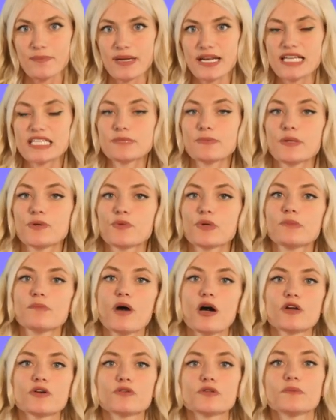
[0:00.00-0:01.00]
but has been
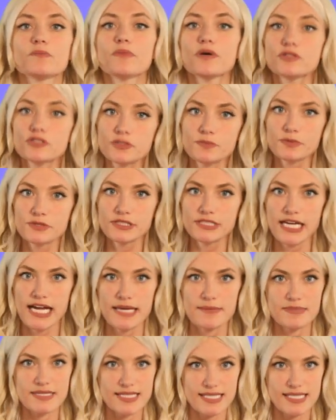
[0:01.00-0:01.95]
remodeled multiple times